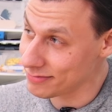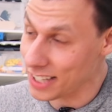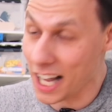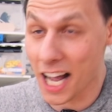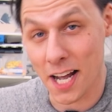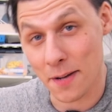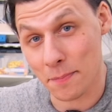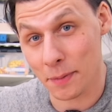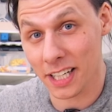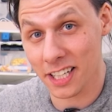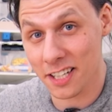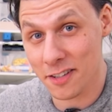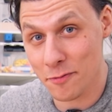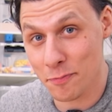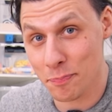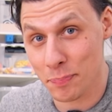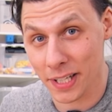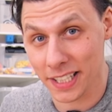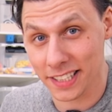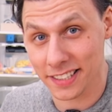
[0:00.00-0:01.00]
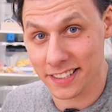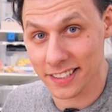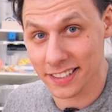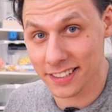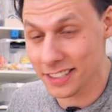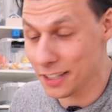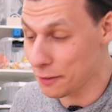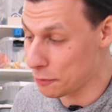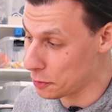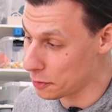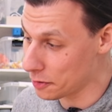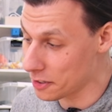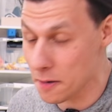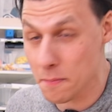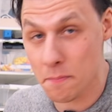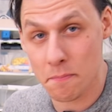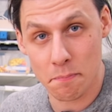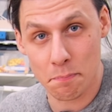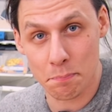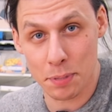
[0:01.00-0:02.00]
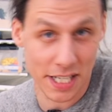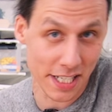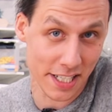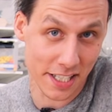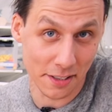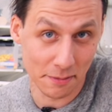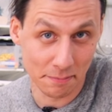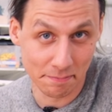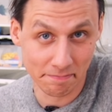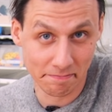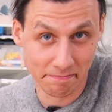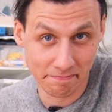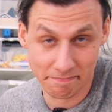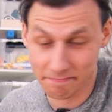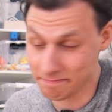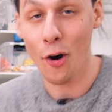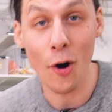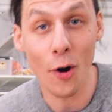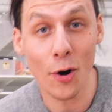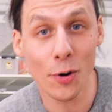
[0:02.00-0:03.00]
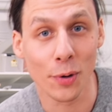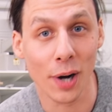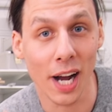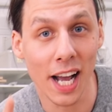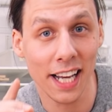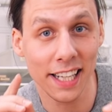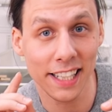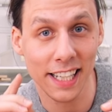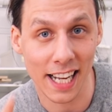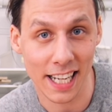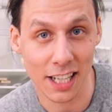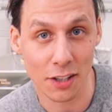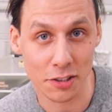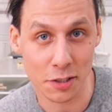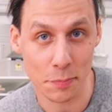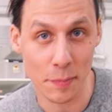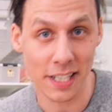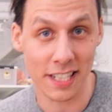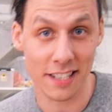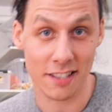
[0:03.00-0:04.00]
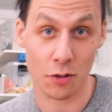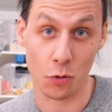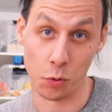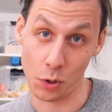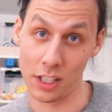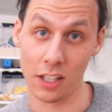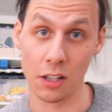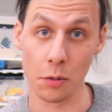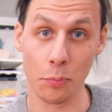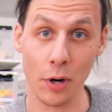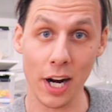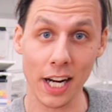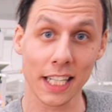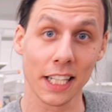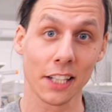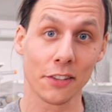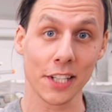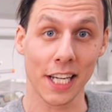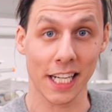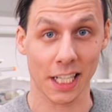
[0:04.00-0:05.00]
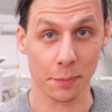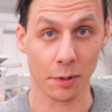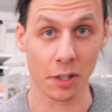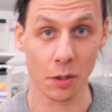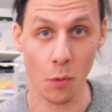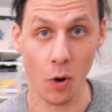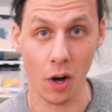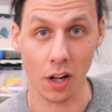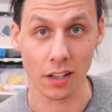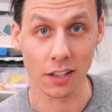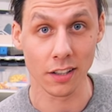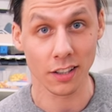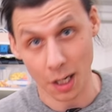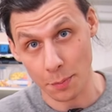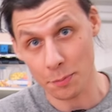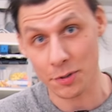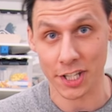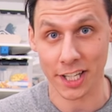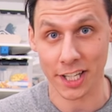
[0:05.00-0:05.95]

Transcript: I might have painted a few of them pink. Oh, and I also made this cool little bracket to hang them on the wall. Come